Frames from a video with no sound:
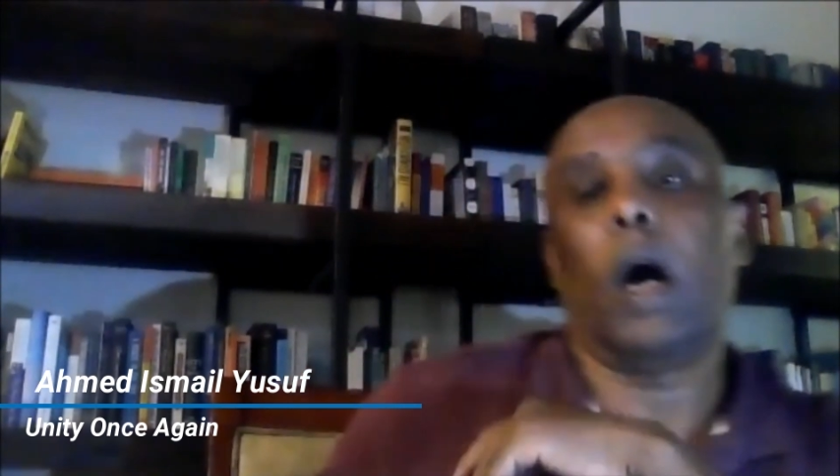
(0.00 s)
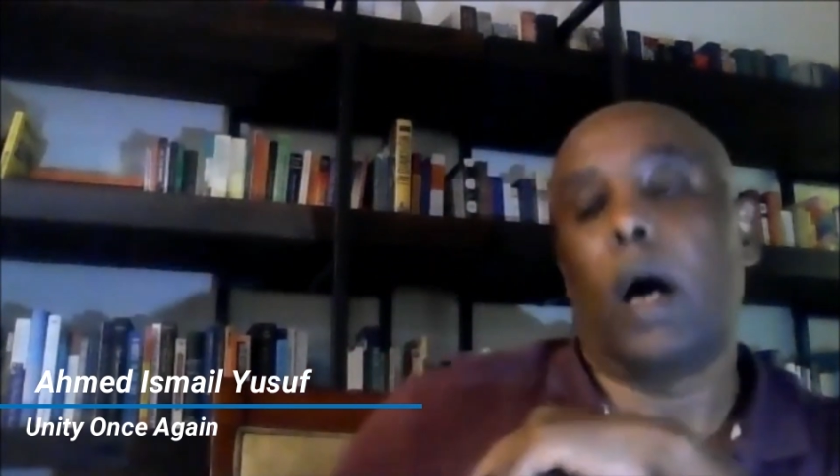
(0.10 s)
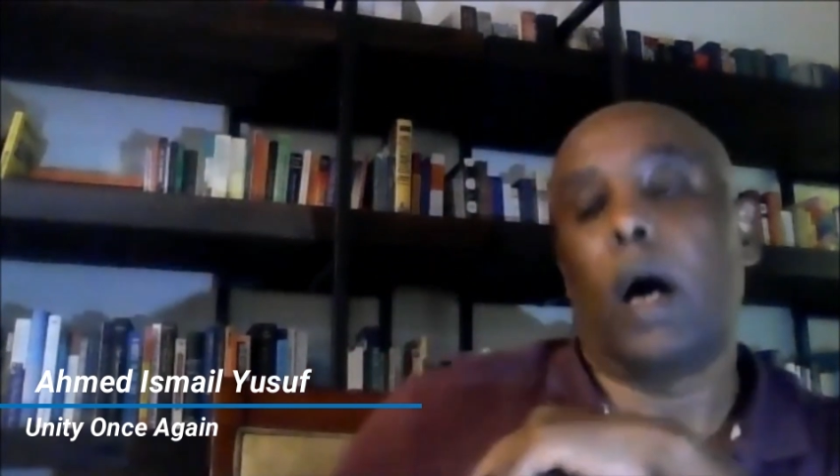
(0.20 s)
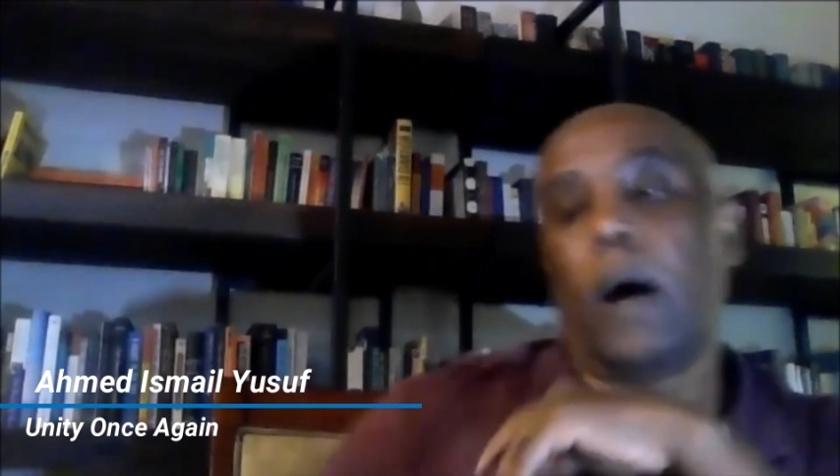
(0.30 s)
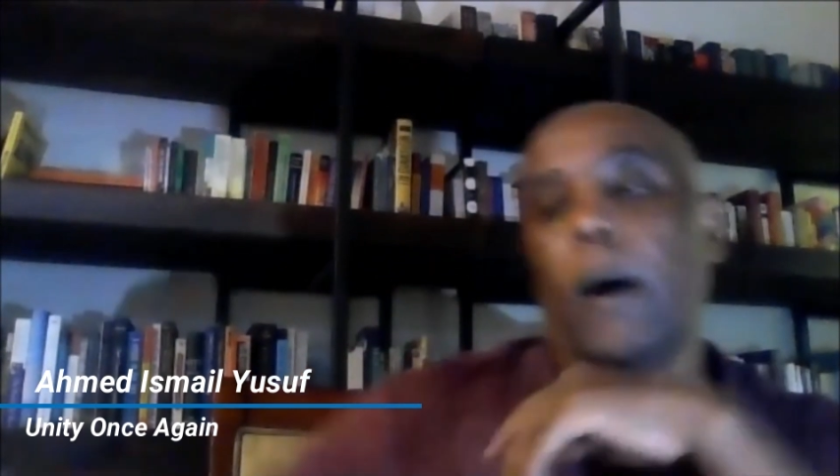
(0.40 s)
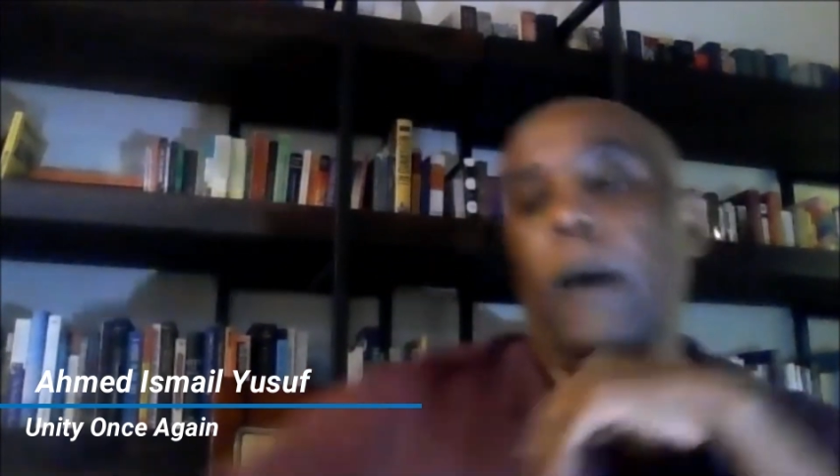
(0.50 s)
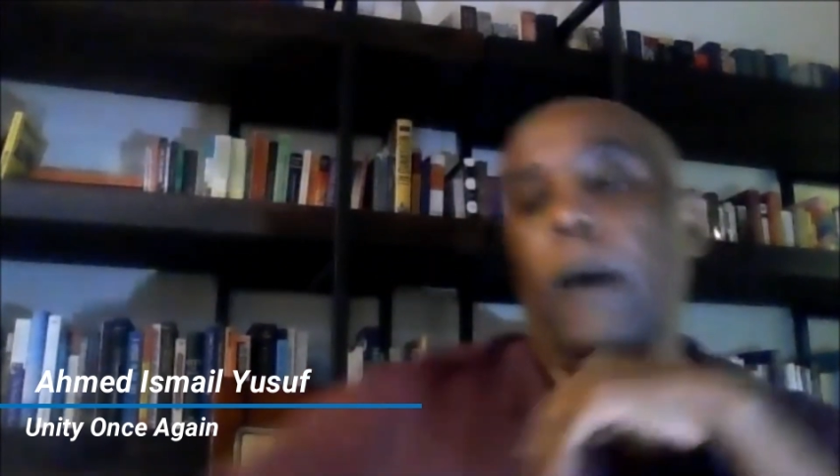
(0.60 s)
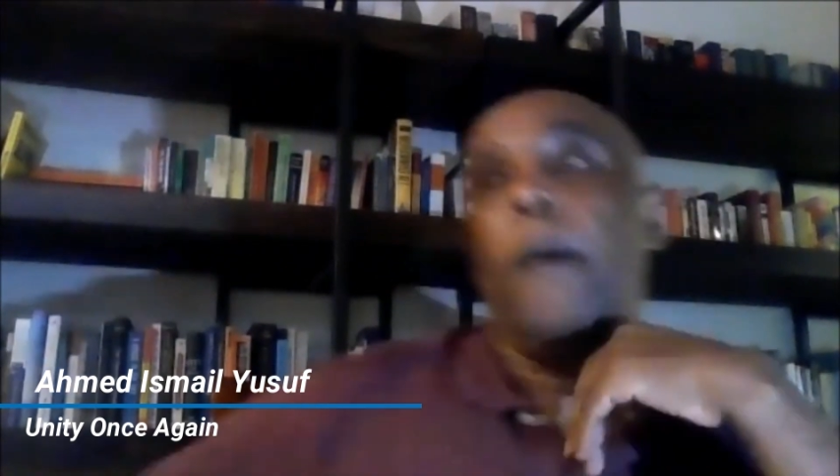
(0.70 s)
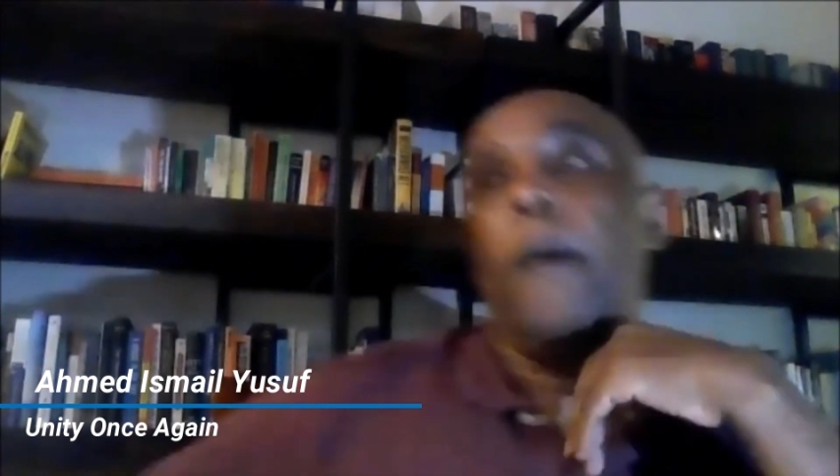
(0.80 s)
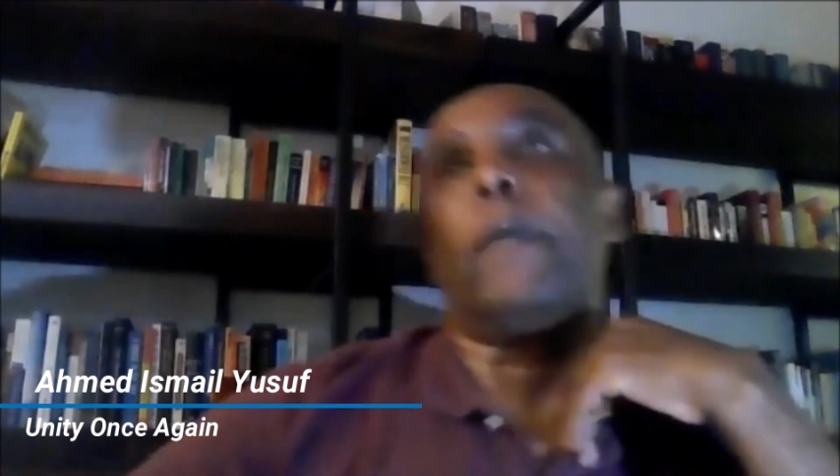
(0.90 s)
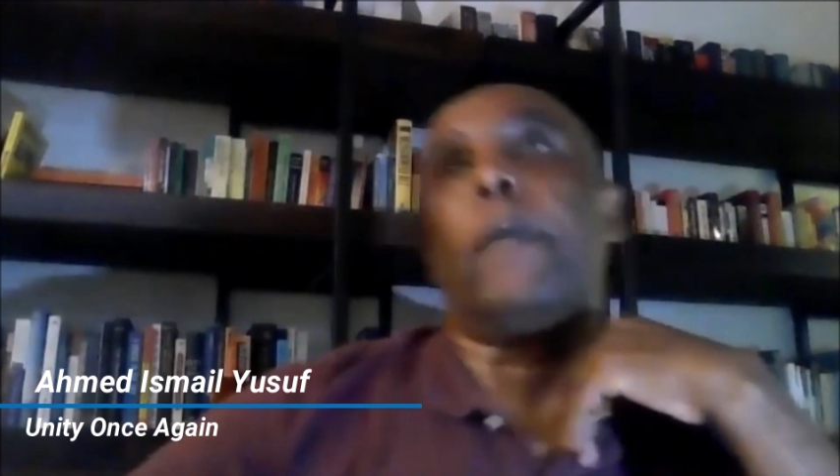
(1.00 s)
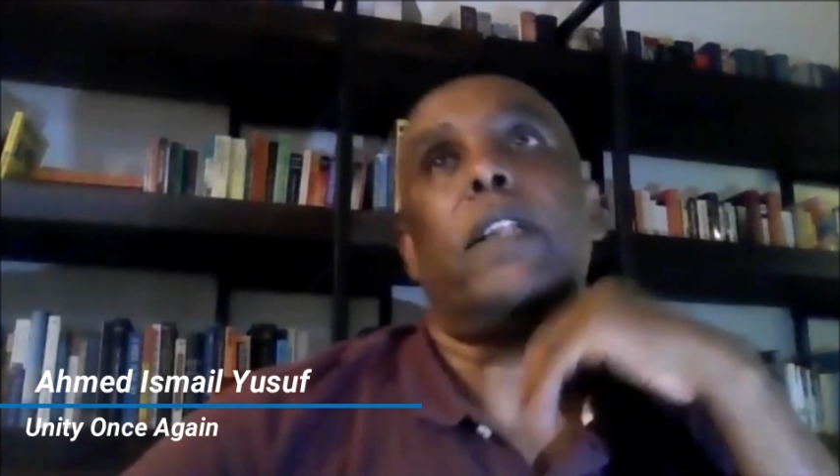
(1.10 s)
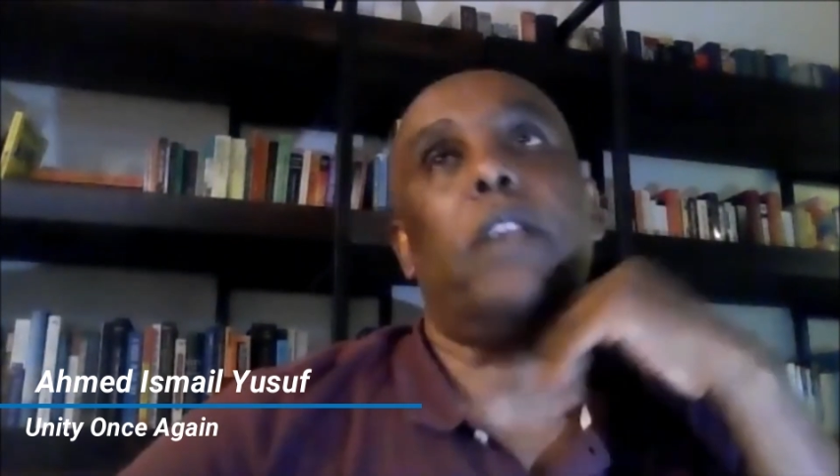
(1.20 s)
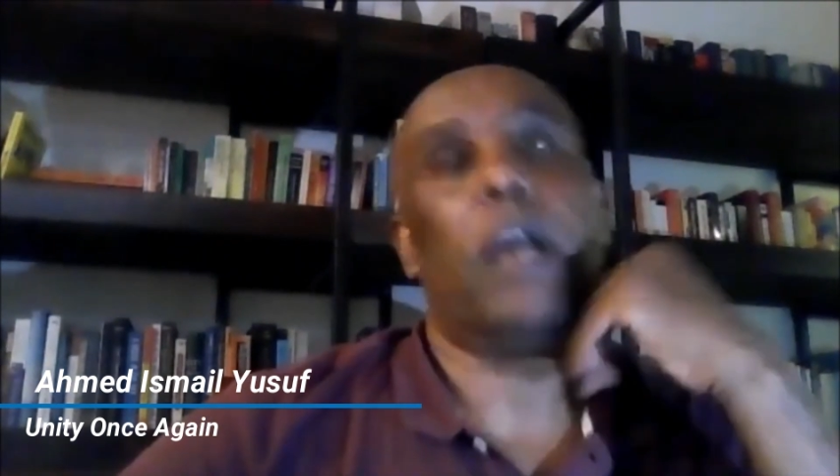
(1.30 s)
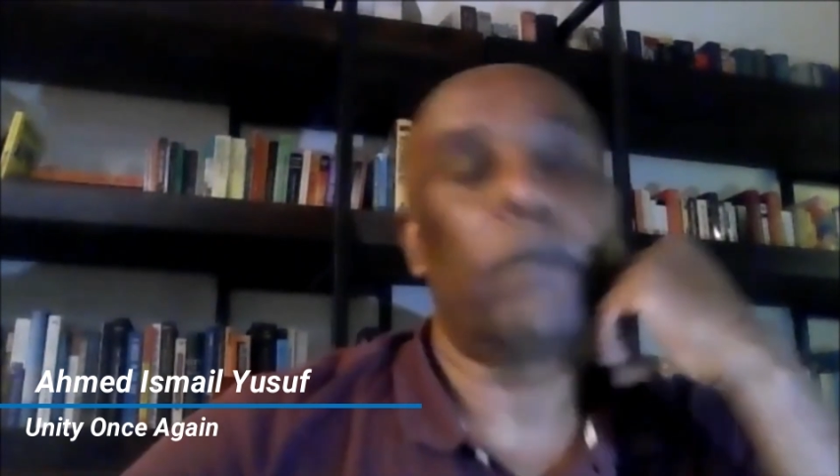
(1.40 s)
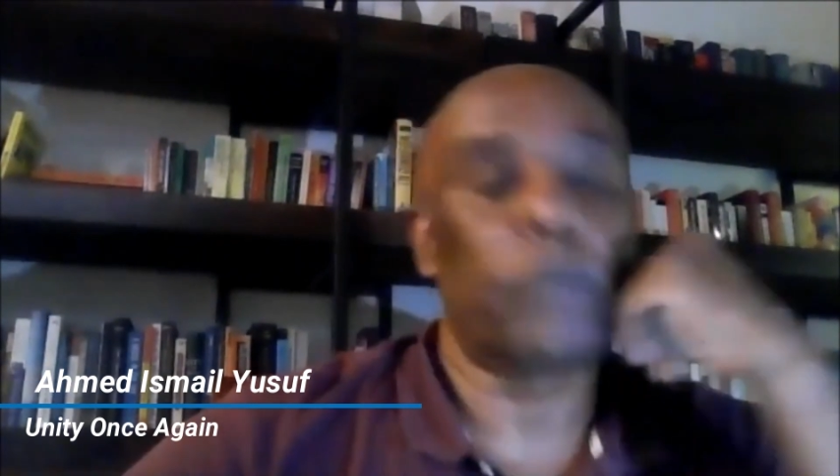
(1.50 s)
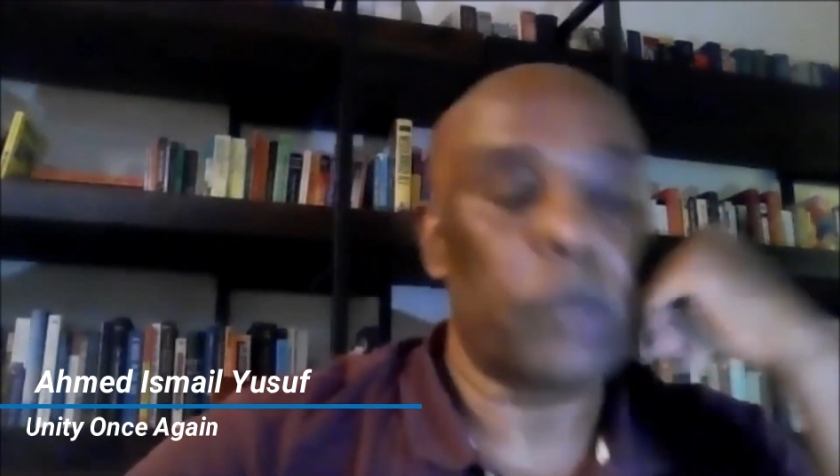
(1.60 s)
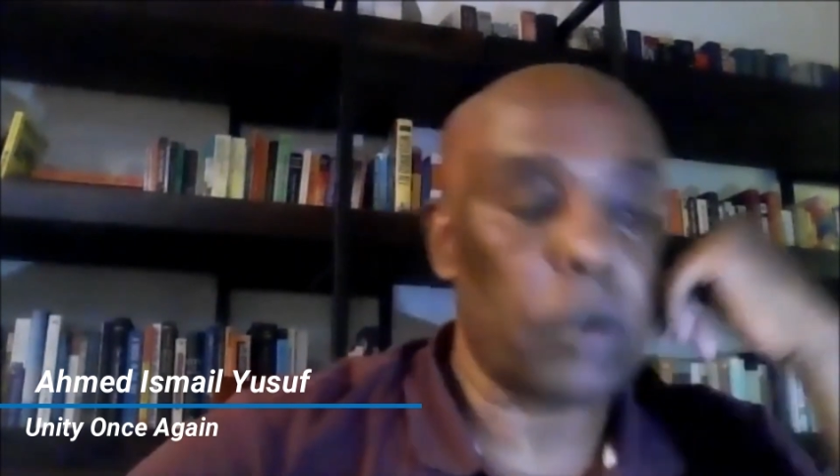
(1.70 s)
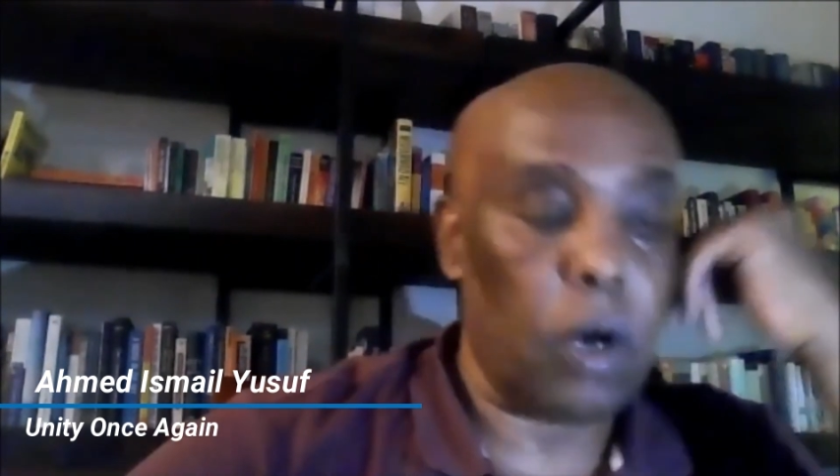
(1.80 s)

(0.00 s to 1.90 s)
But in terms